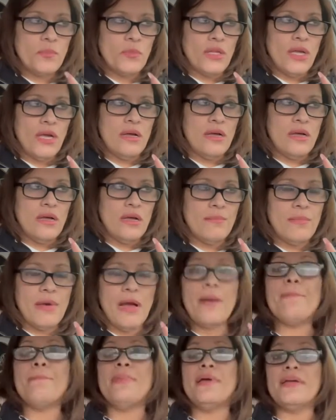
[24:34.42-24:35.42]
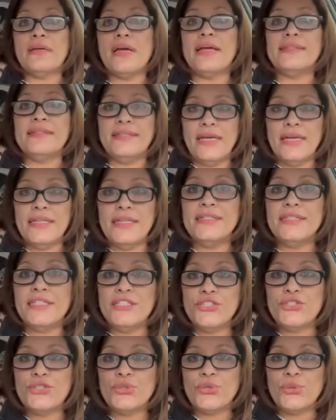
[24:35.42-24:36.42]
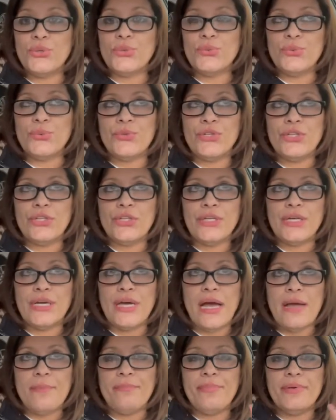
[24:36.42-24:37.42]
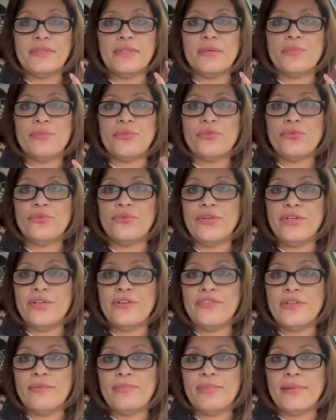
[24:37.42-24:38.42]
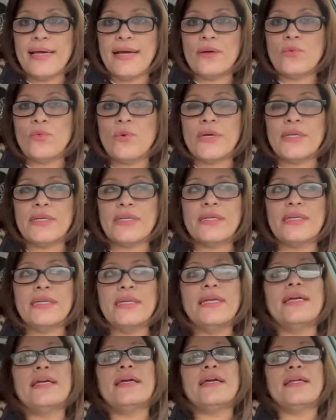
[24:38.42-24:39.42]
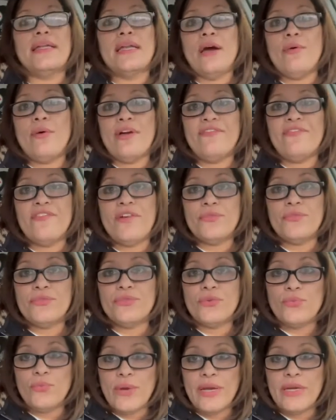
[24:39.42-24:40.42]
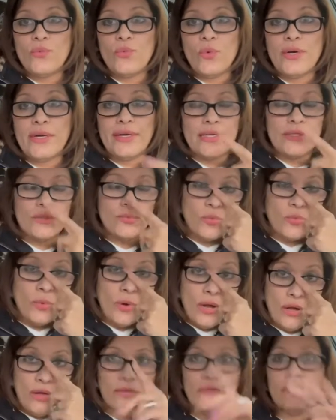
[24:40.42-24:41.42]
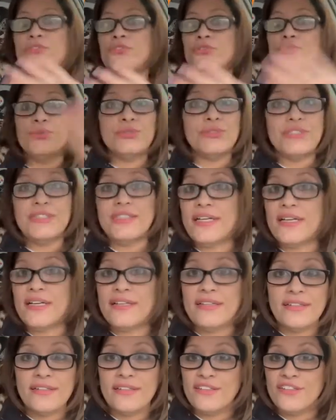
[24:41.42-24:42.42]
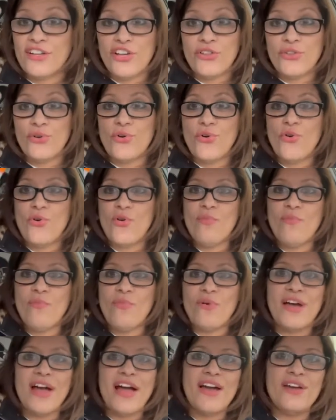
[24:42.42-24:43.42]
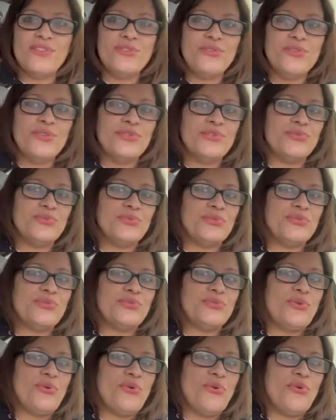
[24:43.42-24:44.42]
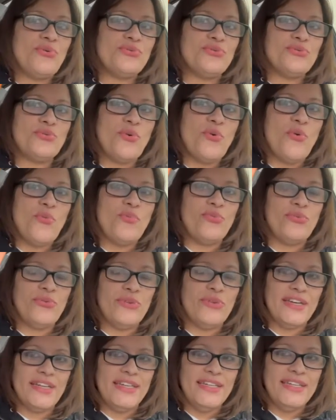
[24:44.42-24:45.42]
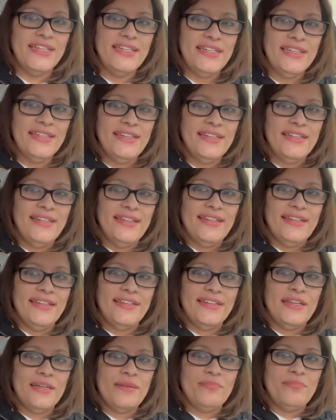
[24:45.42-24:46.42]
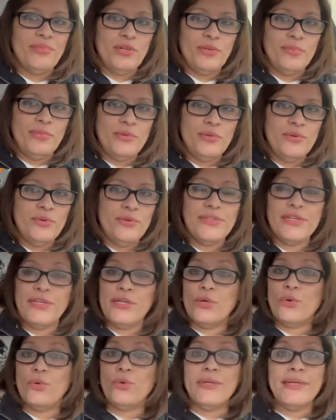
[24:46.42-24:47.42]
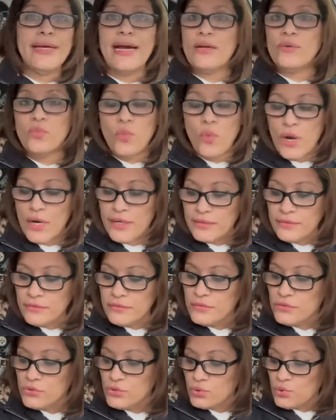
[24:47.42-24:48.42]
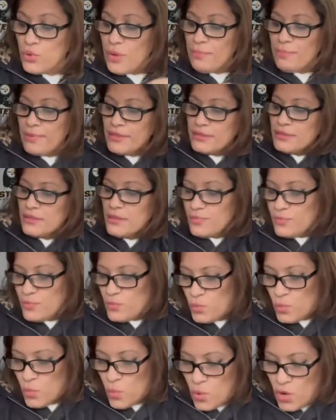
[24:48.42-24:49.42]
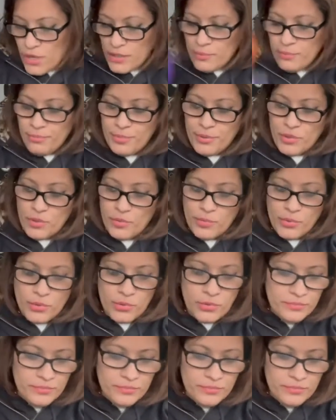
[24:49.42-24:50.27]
um, I, I, I did show you the i picked up three of the black one and now i found the red one as well you'll see that in another haul but i thought this was so so pretty in purple they only had one so i picked up one in purple